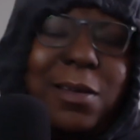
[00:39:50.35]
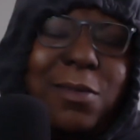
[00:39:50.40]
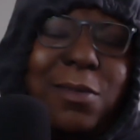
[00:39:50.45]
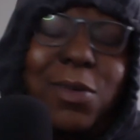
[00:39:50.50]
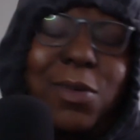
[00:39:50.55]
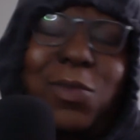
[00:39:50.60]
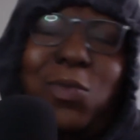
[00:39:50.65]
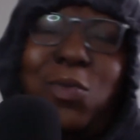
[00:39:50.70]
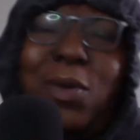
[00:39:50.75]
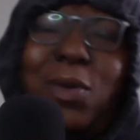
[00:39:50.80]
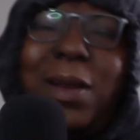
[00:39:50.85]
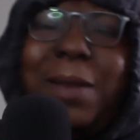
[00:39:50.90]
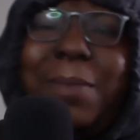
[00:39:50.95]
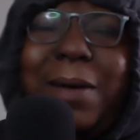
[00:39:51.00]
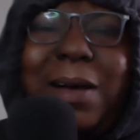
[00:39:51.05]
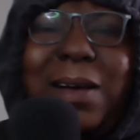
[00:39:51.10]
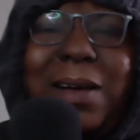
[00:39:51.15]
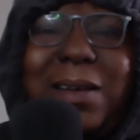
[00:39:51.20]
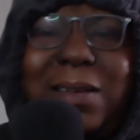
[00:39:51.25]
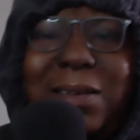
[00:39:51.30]
are you talking
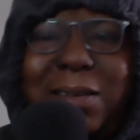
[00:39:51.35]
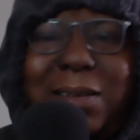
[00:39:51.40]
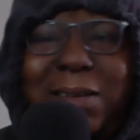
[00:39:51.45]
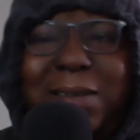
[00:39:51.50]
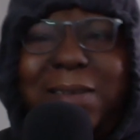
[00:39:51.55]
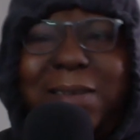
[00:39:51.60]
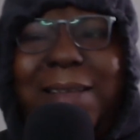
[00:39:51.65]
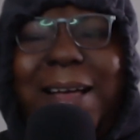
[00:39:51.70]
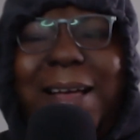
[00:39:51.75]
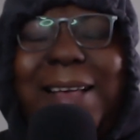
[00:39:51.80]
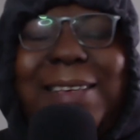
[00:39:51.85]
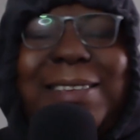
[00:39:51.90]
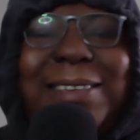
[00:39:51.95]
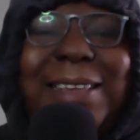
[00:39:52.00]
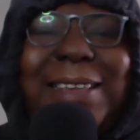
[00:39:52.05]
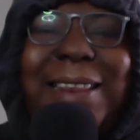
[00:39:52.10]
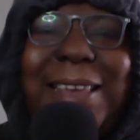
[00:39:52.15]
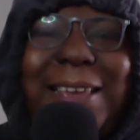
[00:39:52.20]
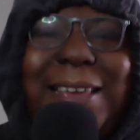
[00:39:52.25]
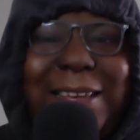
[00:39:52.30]
about? That's
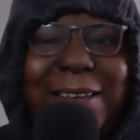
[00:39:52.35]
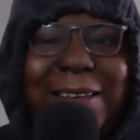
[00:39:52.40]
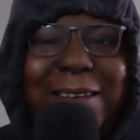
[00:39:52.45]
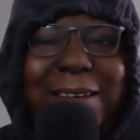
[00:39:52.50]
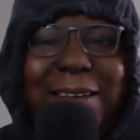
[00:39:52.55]
silly.